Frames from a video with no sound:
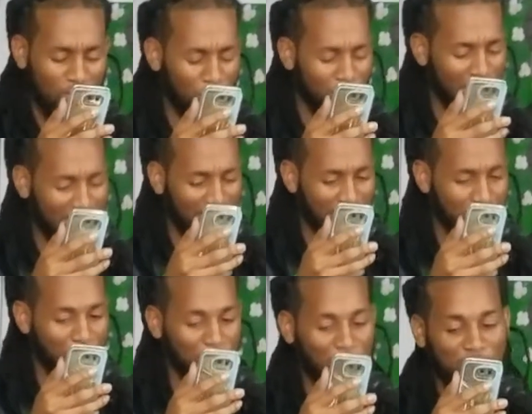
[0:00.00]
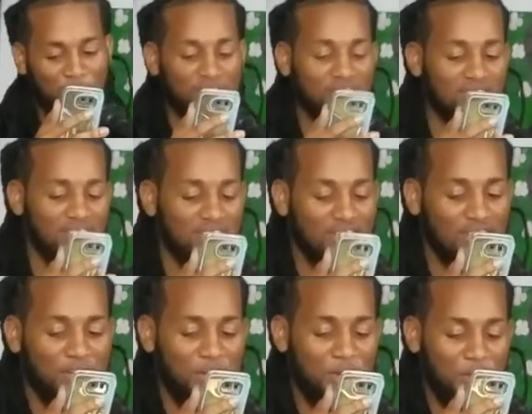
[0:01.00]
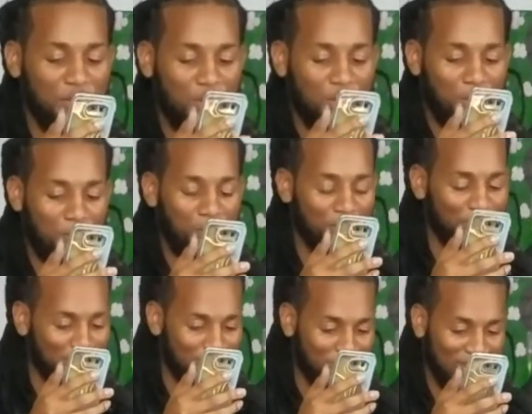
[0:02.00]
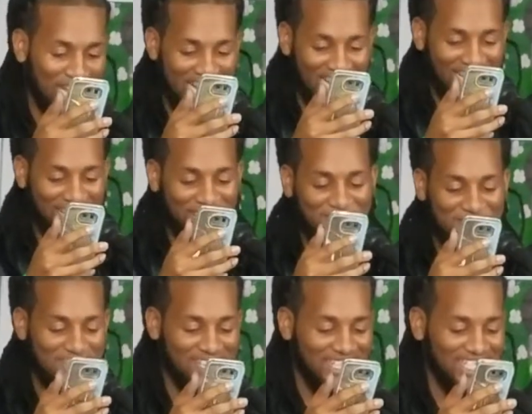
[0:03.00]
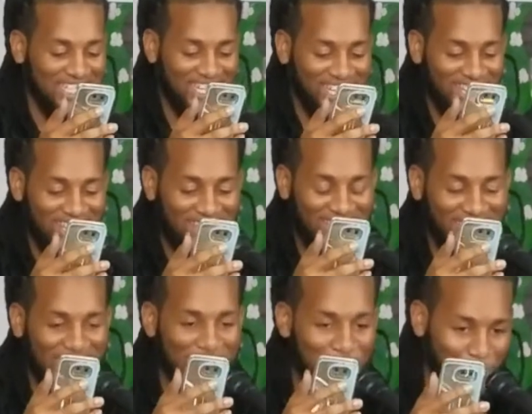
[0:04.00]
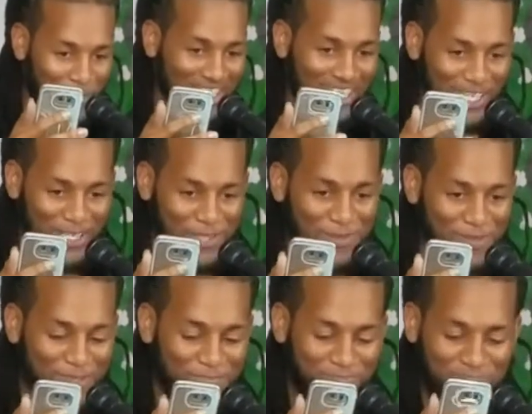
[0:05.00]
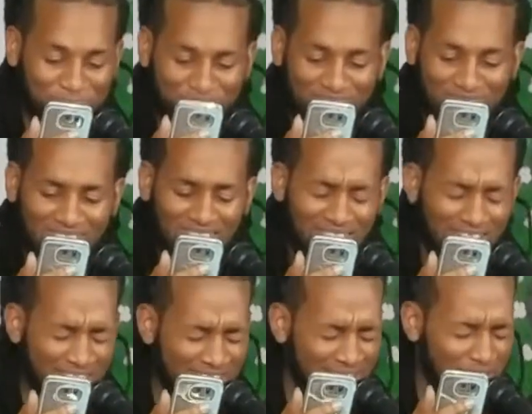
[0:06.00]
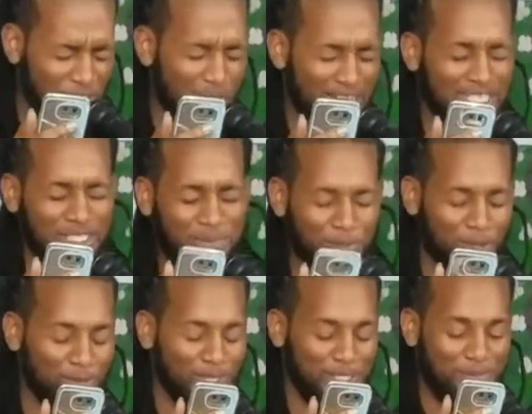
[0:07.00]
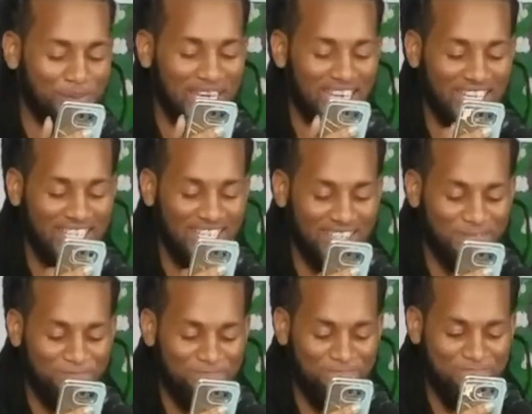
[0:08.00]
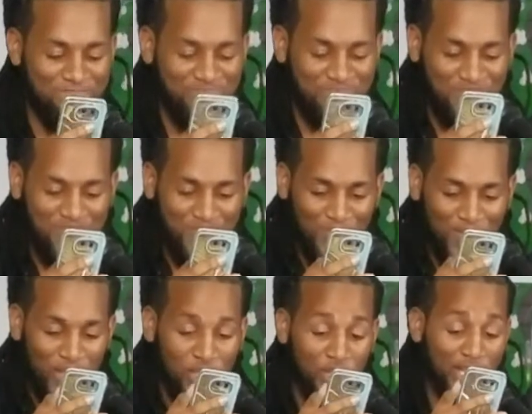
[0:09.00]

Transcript: waves push, birds fly, and we love. This is the way it's supposed to be. You,